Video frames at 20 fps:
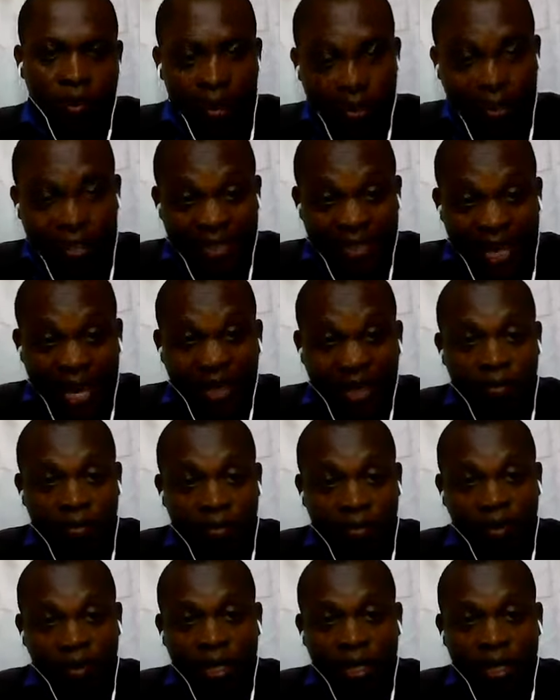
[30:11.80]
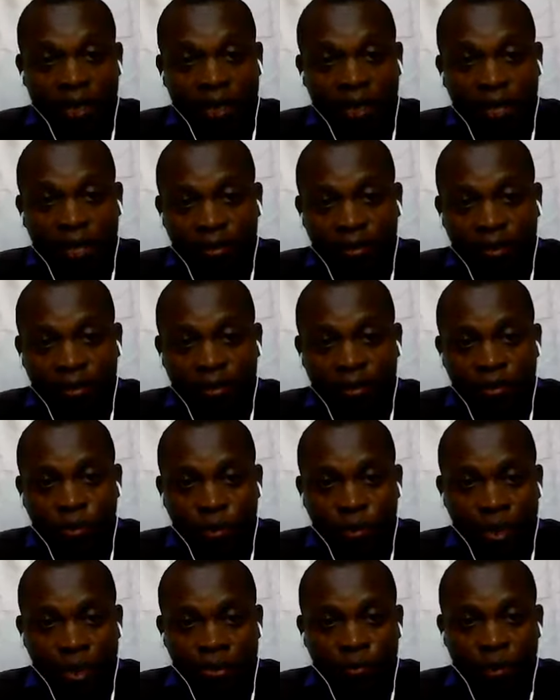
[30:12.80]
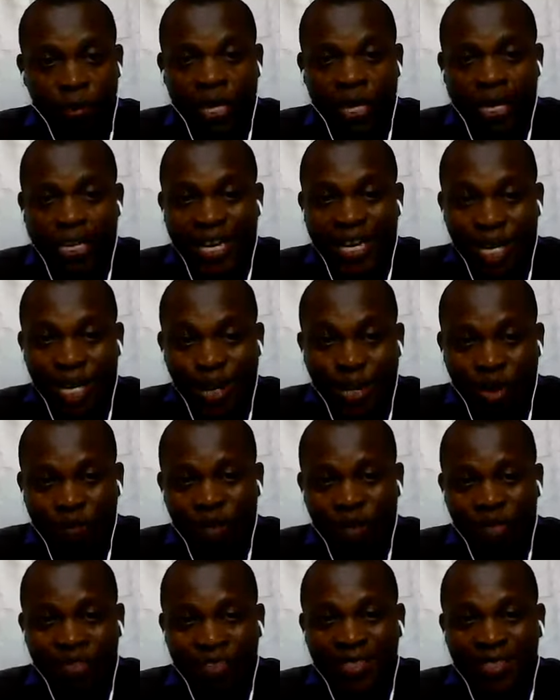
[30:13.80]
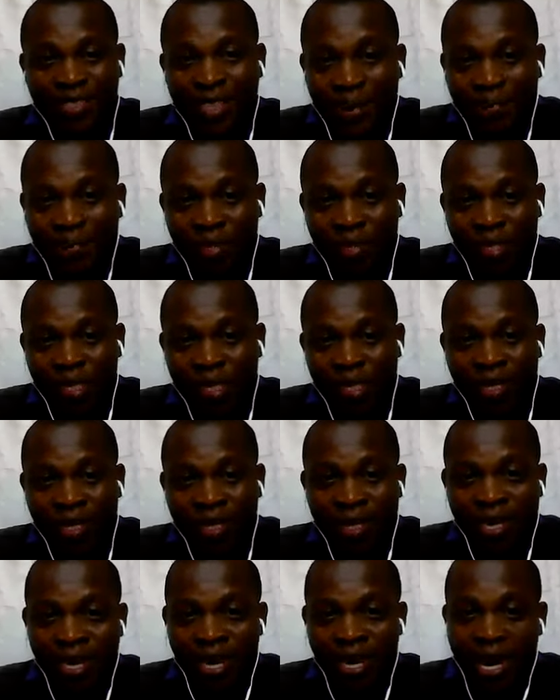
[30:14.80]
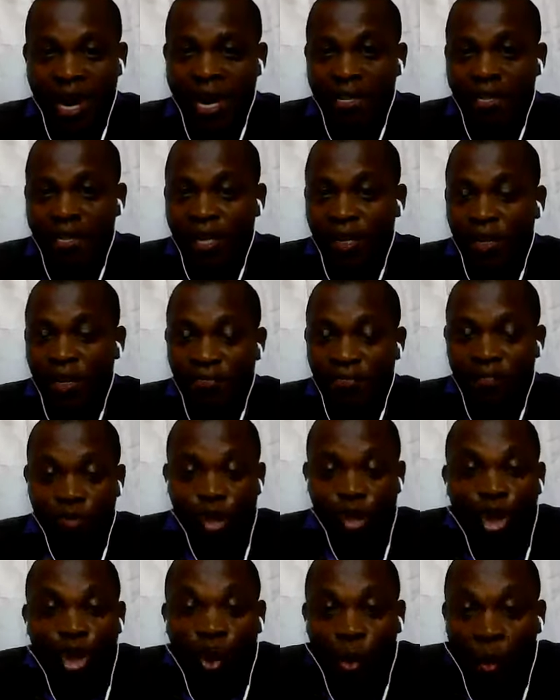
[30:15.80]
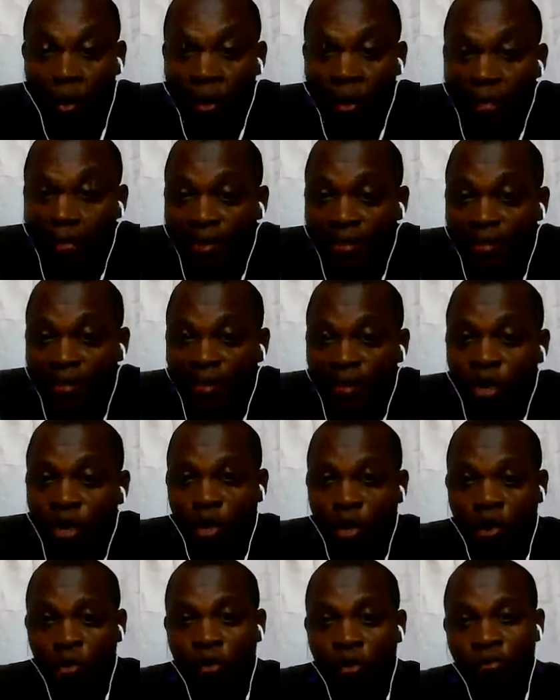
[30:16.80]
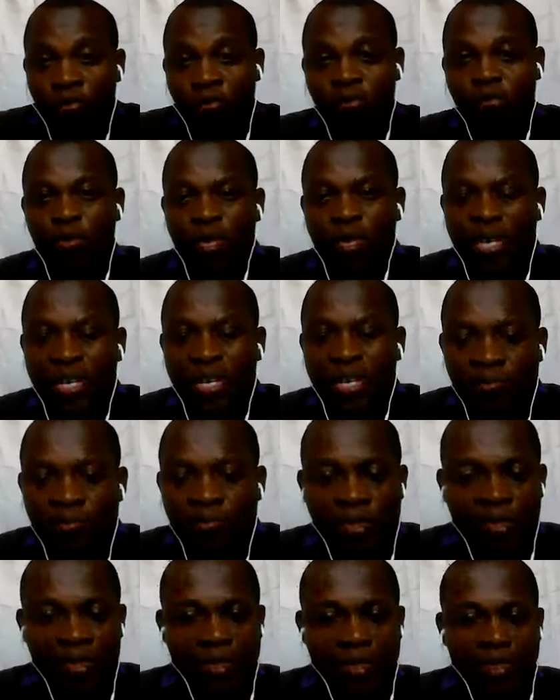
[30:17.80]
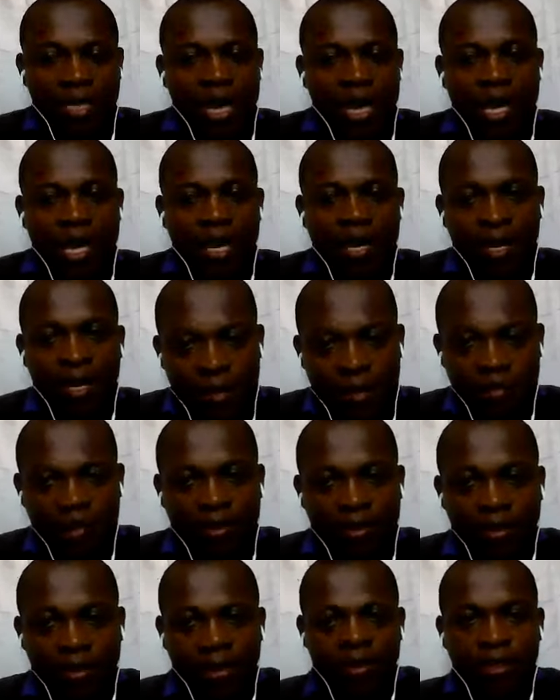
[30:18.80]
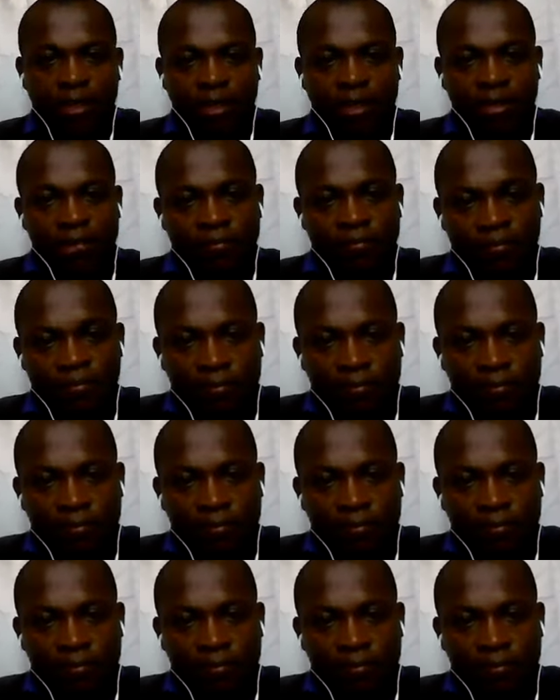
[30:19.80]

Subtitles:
The denial stage. is when we are ignoring something either through choice or through limited understanding.